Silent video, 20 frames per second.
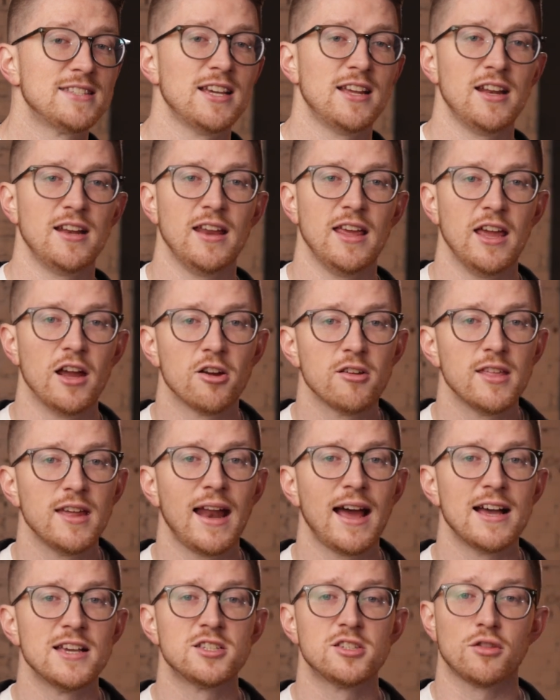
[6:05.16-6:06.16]
set in here that
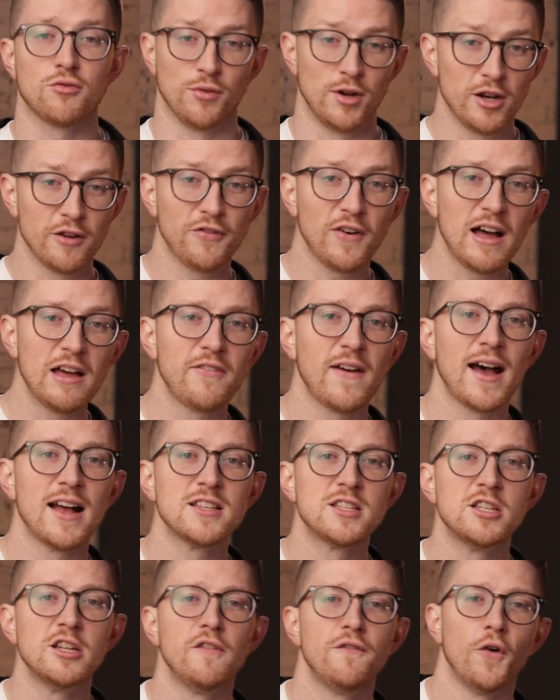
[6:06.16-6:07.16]
has 3 to 5
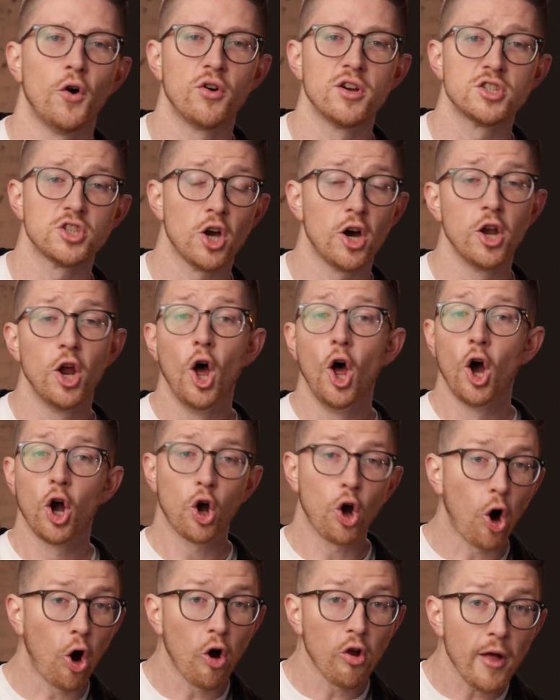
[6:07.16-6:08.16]
ads that focus on
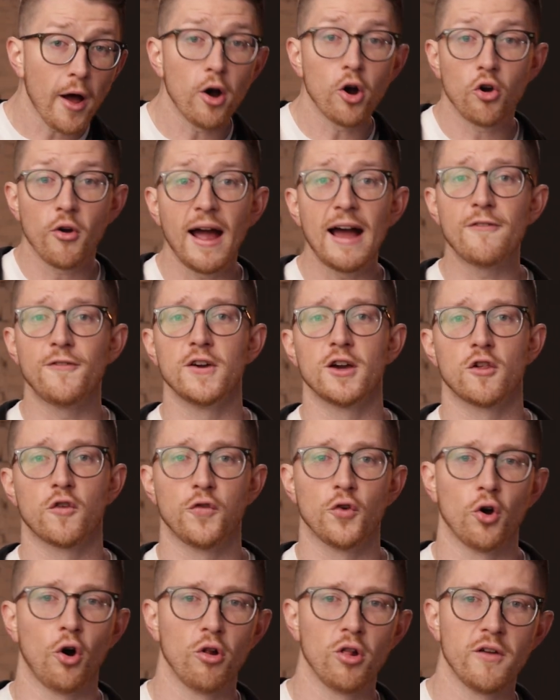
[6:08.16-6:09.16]
call out graphics
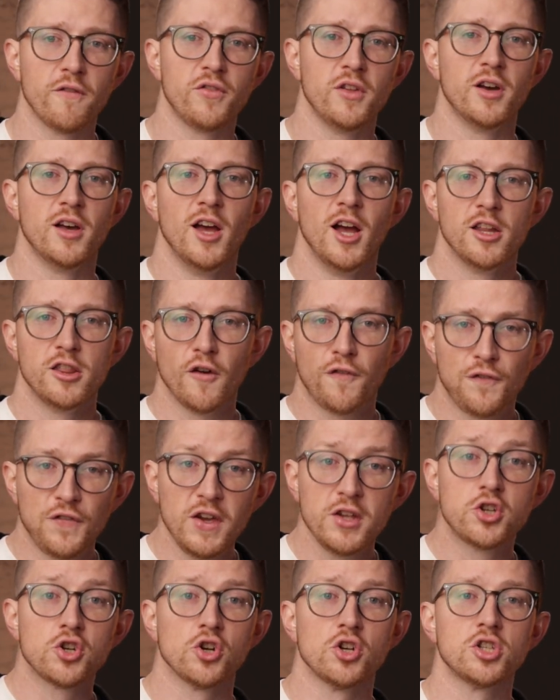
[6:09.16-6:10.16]
for all of the
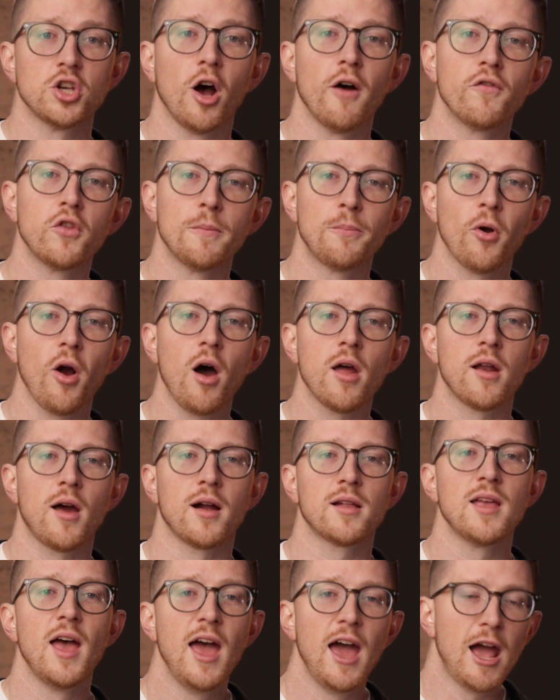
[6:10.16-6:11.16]
features of the product.